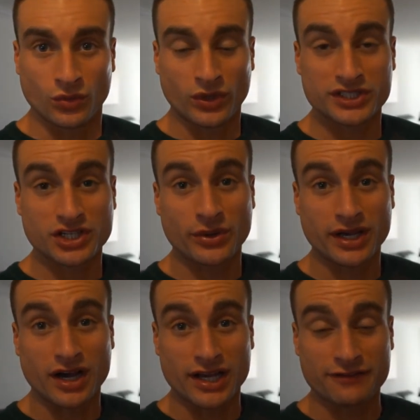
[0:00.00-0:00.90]
What is going
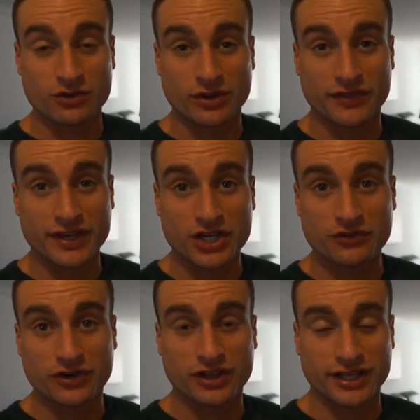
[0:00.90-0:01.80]
on everyone? Thank you
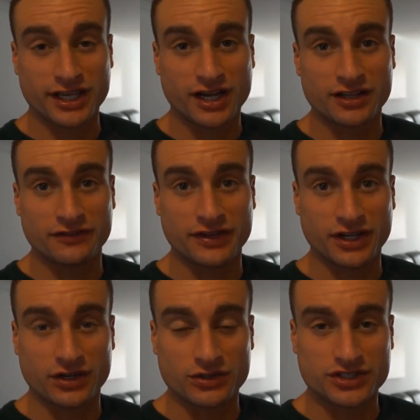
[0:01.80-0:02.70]
for clicking on the
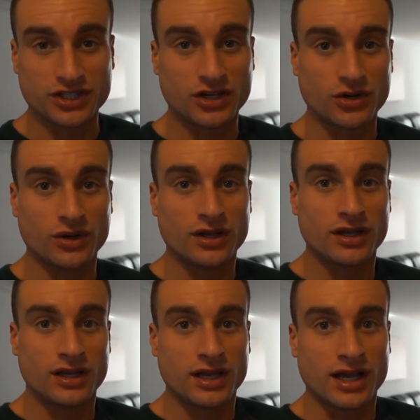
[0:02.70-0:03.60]
video. So,
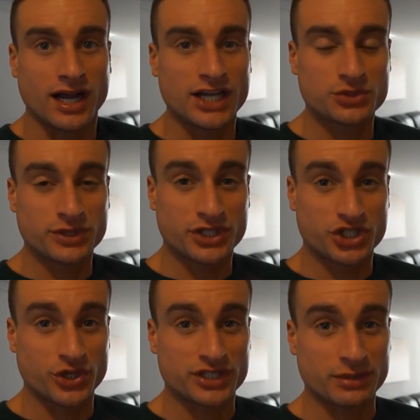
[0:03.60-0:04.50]
I just wanted to
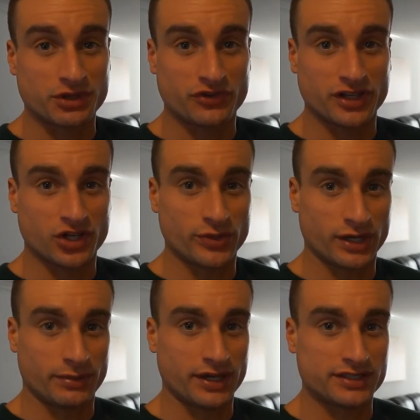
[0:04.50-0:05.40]
show you something real
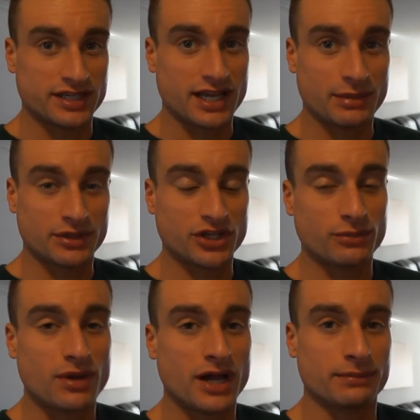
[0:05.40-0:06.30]
quick because I am a little
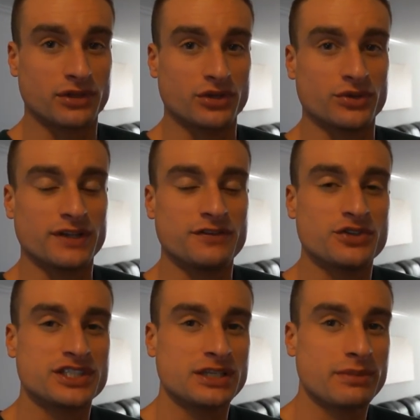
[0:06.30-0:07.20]
mind blown. If
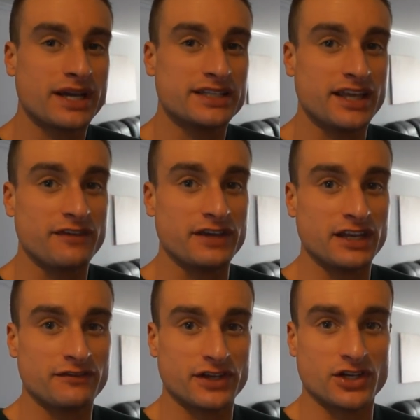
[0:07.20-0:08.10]
you've seen my day of
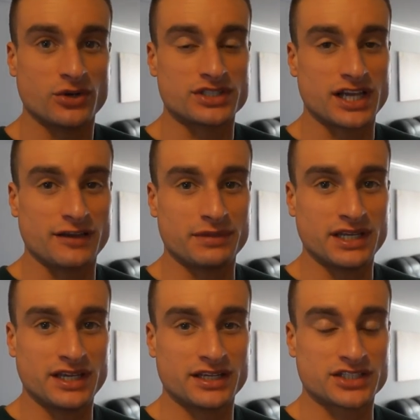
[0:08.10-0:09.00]
eating videos, I've been
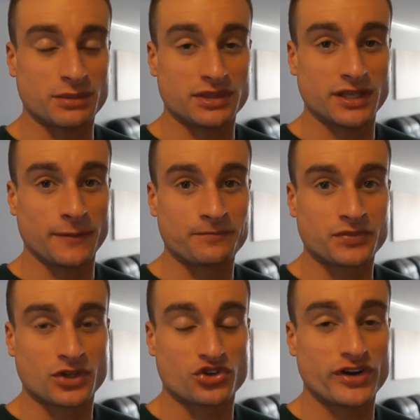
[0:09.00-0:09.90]
eating something,
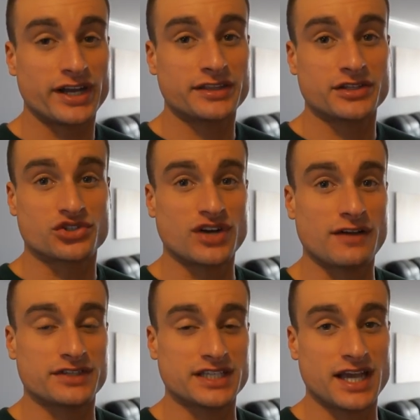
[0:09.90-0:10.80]
credit to
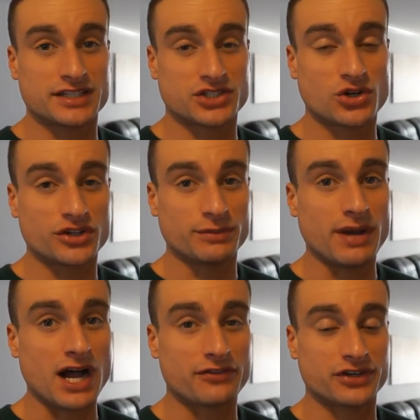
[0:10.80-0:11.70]
Travis S. called the
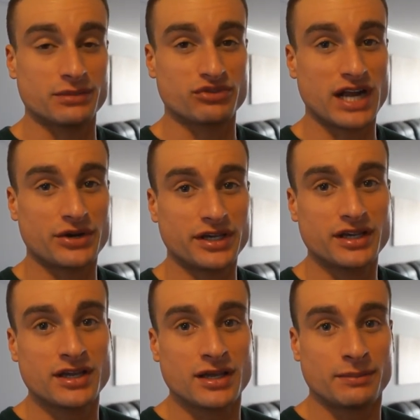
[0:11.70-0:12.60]
Poverty
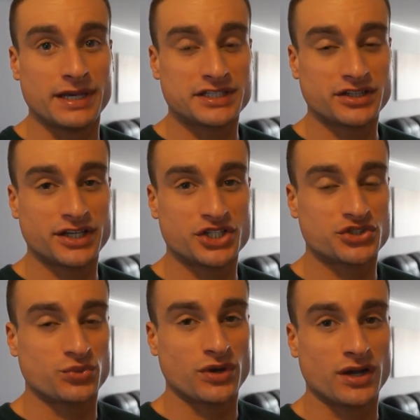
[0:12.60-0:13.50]
Brownie. Basically it's
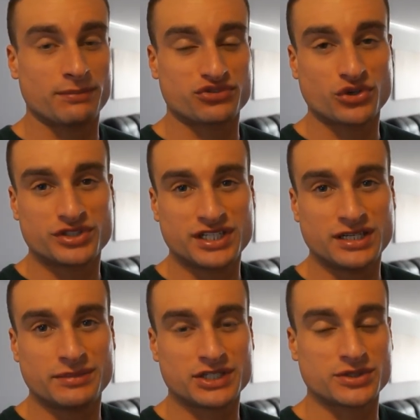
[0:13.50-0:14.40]
just uh,
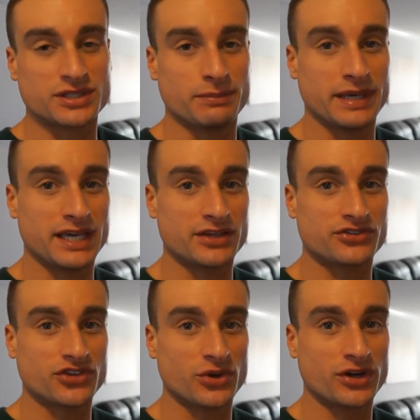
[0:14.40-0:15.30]
protein mixed with some baking
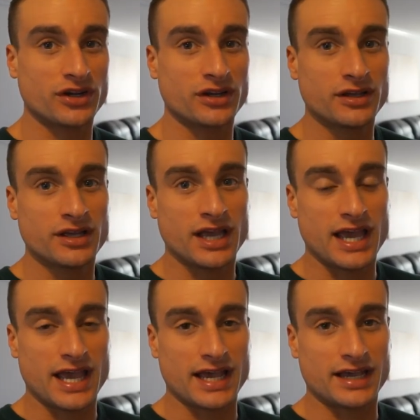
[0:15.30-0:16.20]
soda
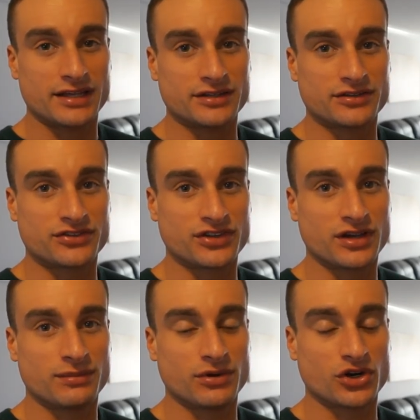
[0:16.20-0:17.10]
and
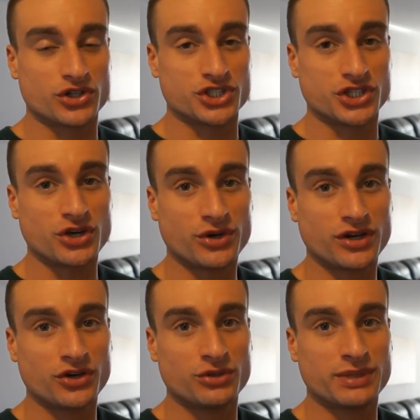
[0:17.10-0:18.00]
some Hershey
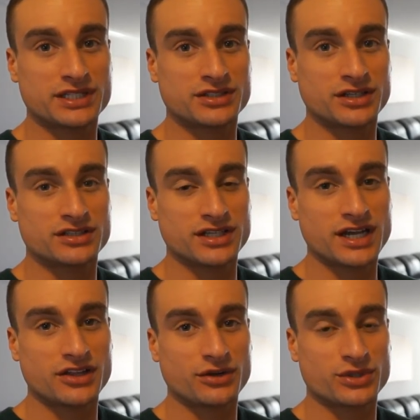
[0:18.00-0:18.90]
cocoa. You mix it
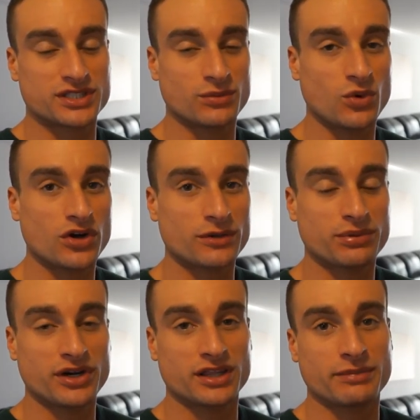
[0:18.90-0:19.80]
together with some water,
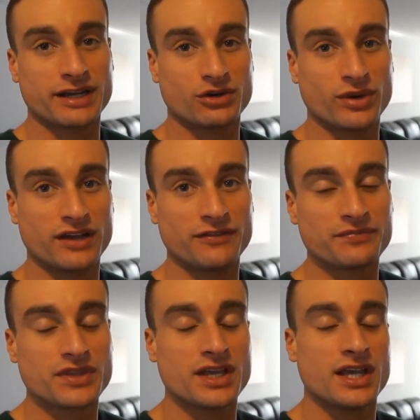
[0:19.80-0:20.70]
put it in the microwave.
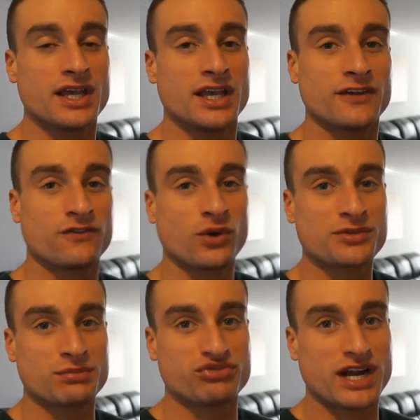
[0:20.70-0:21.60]
It
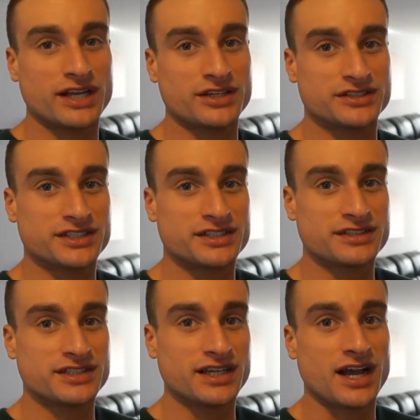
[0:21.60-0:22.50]
forms a brownie
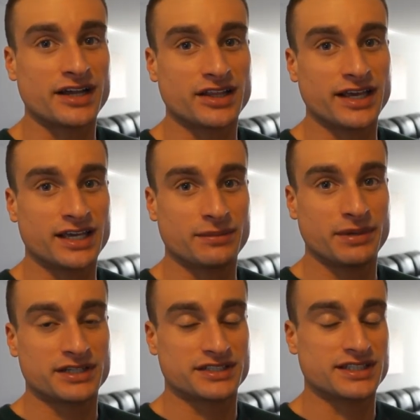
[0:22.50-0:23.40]
consistency. I like it
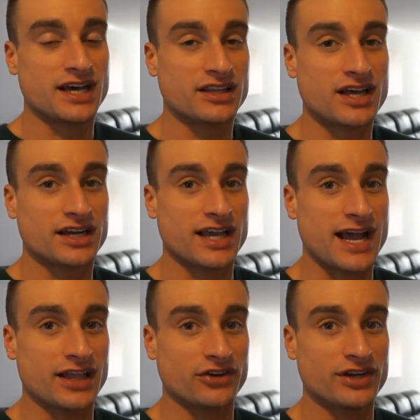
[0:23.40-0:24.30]
because it's not a lot of
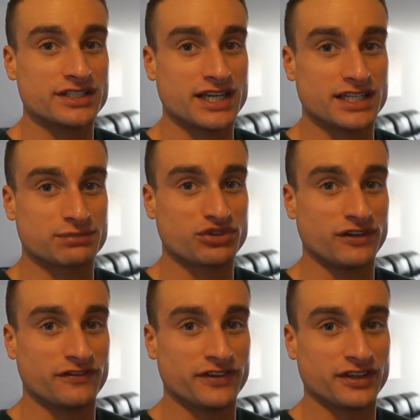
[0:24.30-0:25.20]
calories and it's
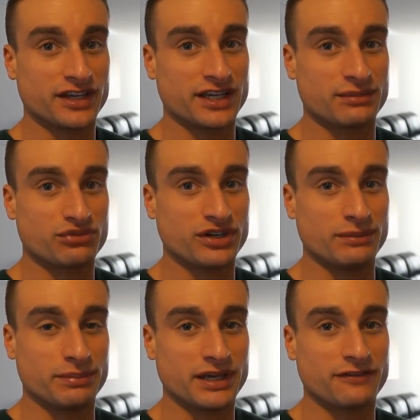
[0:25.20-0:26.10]
pretty filling and pretty
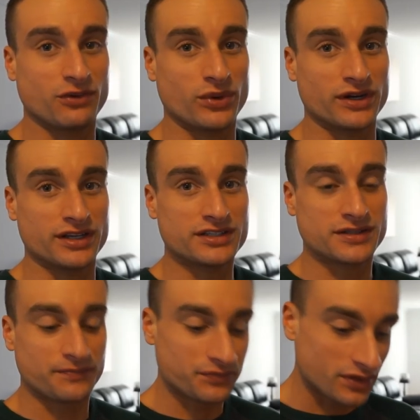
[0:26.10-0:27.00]
big for what it
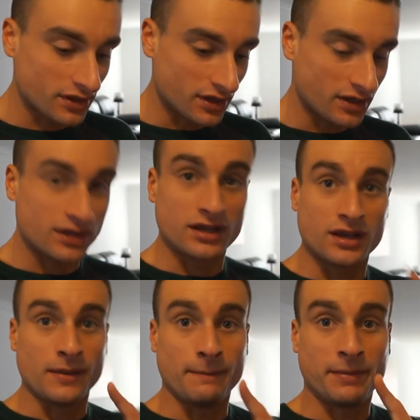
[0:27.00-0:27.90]
is
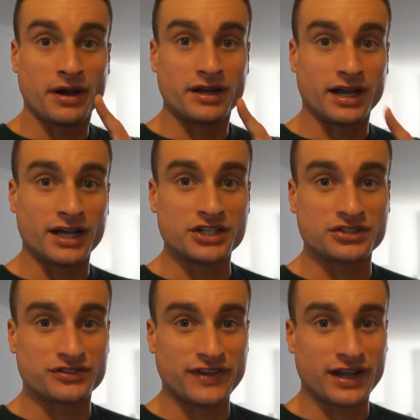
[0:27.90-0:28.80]
but I
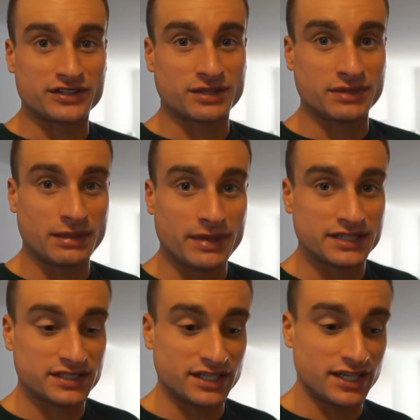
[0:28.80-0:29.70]
just found something that
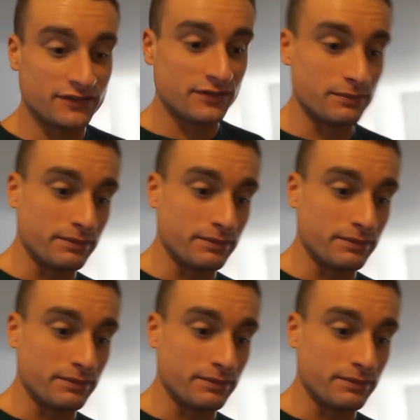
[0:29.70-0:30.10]
makes it even